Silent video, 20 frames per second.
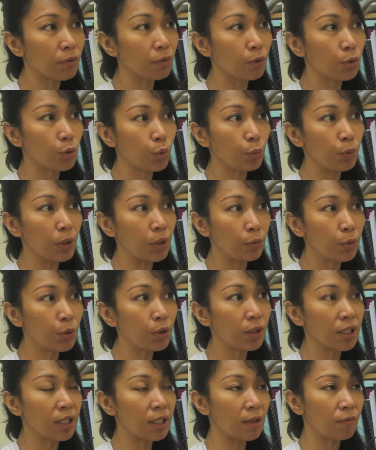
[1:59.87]
of the two-week
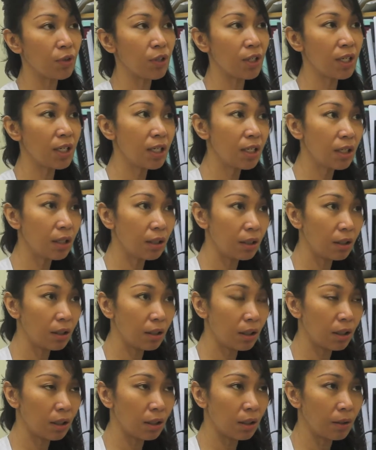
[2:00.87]
rule is if she,
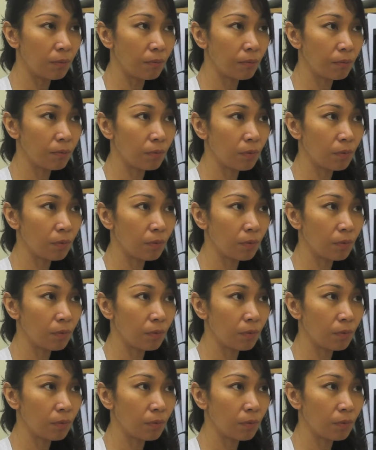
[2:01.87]
um,